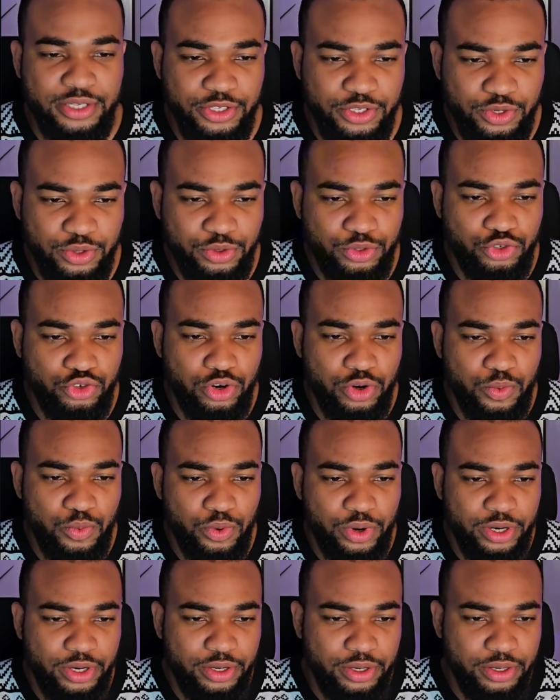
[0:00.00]
So draw
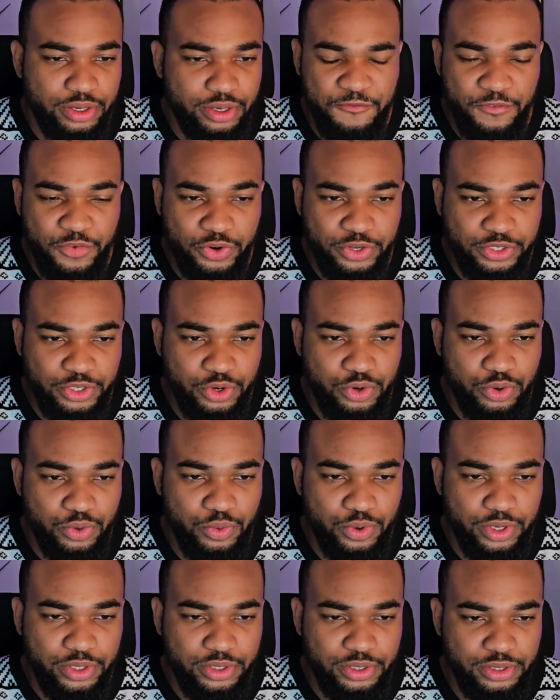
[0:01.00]
one
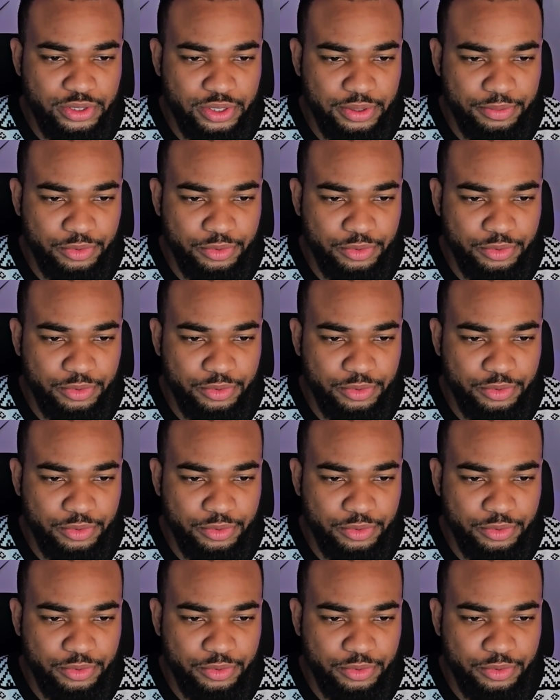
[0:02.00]
vertical ones.